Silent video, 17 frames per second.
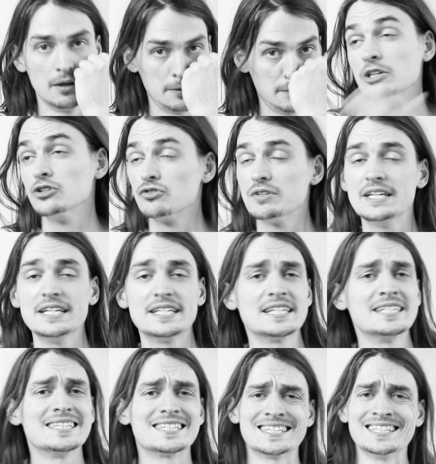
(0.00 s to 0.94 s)

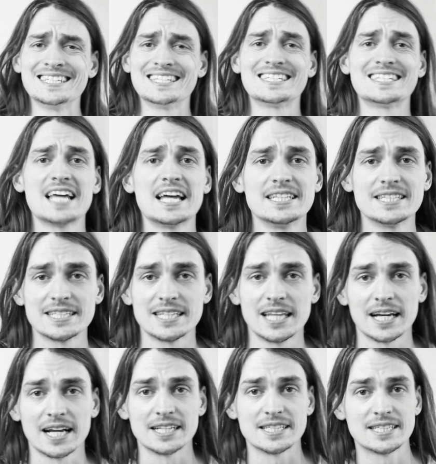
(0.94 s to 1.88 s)
ingredients and scents,
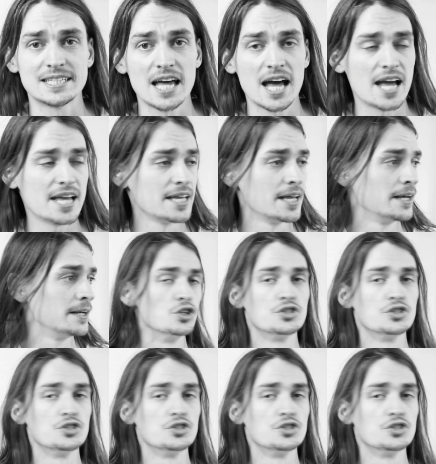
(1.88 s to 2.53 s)
like I say.